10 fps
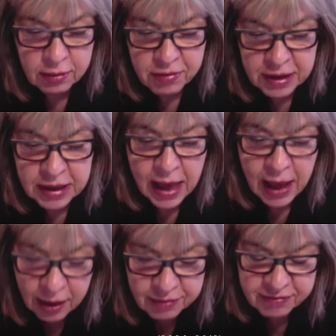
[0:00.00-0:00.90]
the
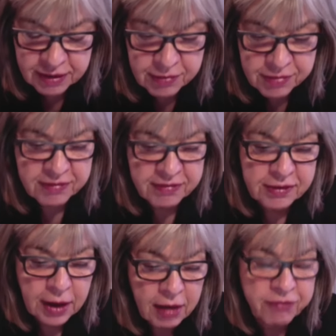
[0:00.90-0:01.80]
heads and the
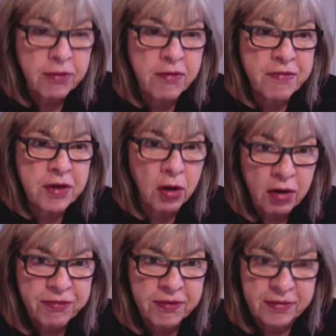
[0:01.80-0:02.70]
staff of the
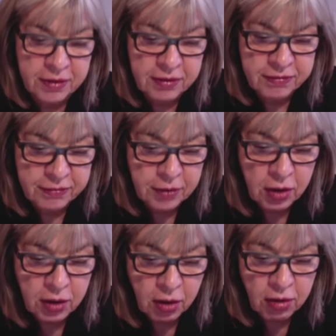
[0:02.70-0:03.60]
offices
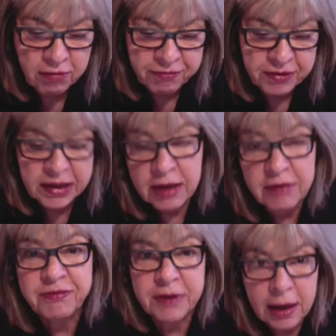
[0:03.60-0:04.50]
of
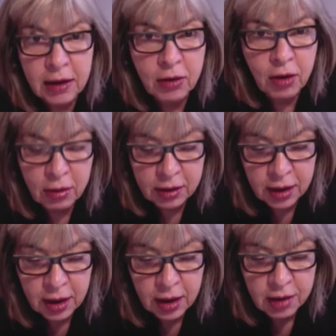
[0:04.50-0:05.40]
Kyiv Dialogue,
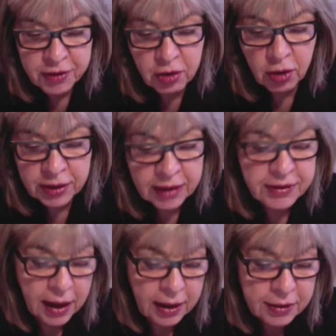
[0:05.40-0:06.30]
the Konrad
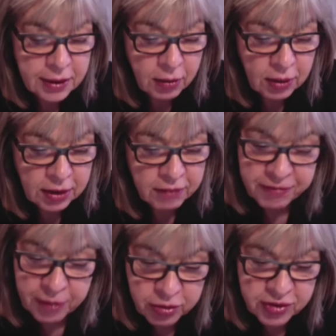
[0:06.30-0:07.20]
Adenauer
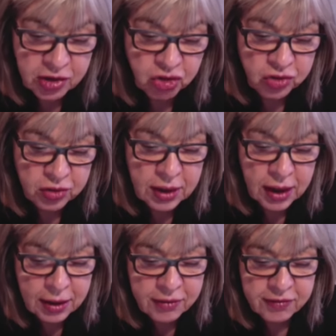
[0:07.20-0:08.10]
Foundation,
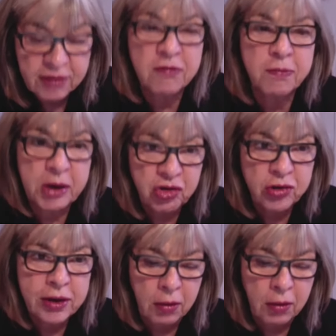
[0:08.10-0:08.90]
and especially